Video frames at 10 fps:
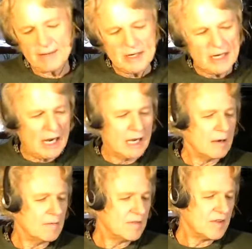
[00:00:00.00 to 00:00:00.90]
i mean i
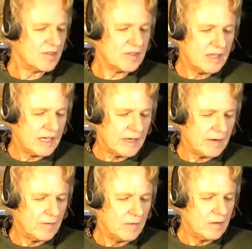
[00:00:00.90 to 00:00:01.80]

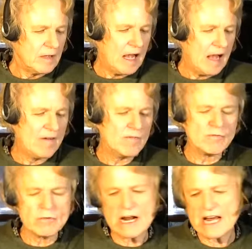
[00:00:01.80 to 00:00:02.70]
obviously have
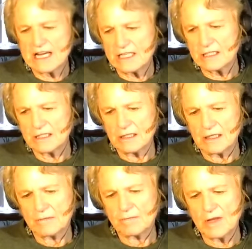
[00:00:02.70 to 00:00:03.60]
read
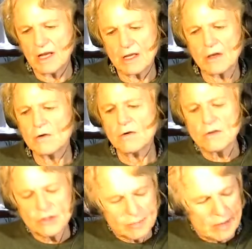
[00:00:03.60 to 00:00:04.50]
a a
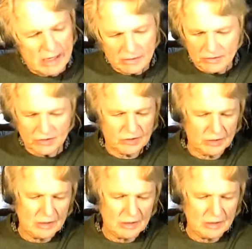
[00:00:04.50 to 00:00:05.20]
huge amount